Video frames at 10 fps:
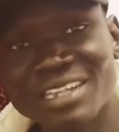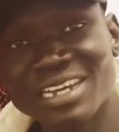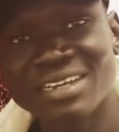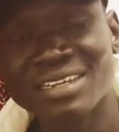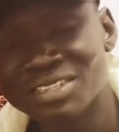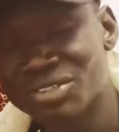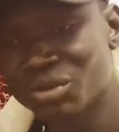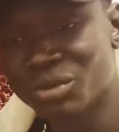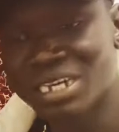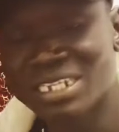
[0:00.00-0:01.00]
there.
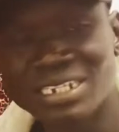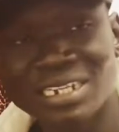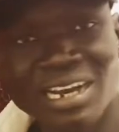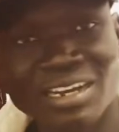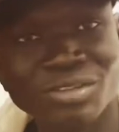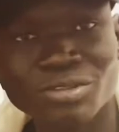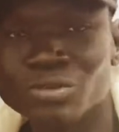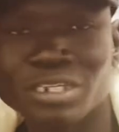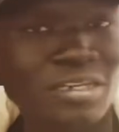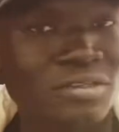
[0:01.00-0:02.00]
You'll get it and it will
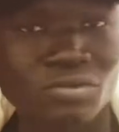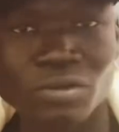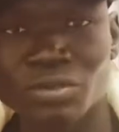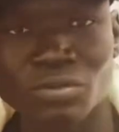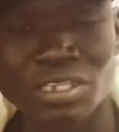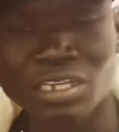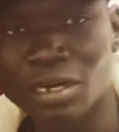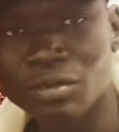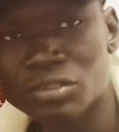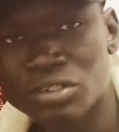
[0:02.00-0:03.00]
take you straight to his
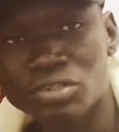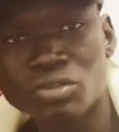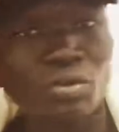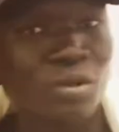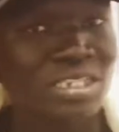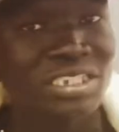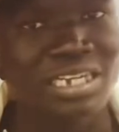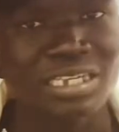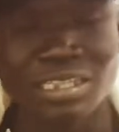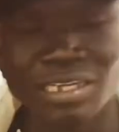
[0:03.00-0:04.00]
account. You'll go and
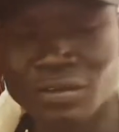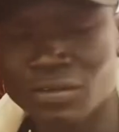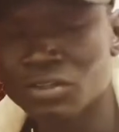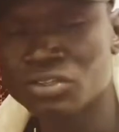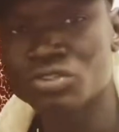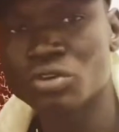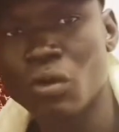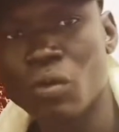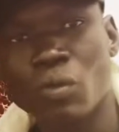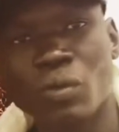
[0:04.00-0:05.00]
check it there.
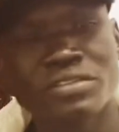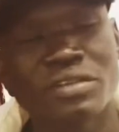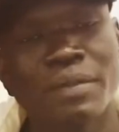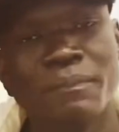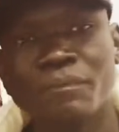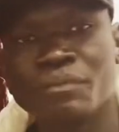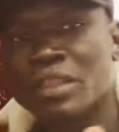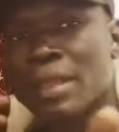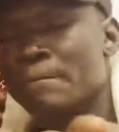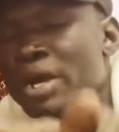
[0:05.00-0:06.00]
So, what's up?
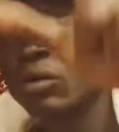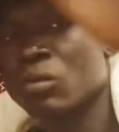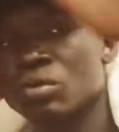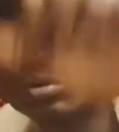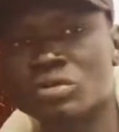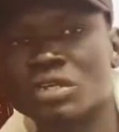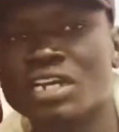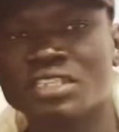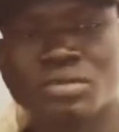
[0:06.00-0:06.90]
Pow! Guys,